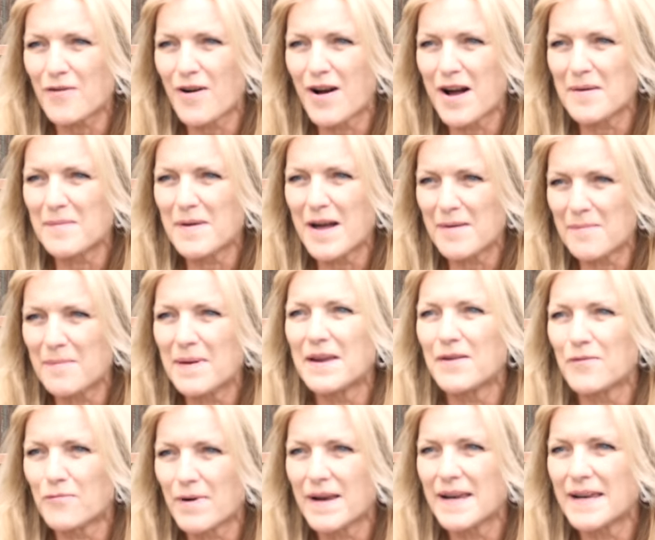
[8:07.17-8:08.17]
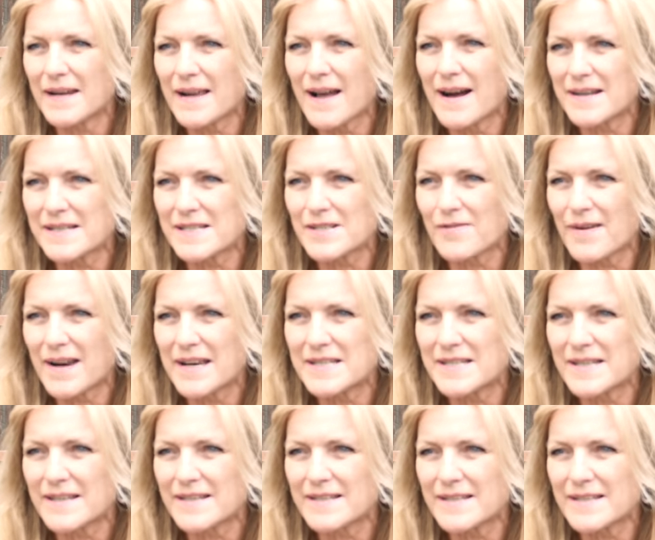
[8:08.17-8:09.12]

crime and being reincarcerated.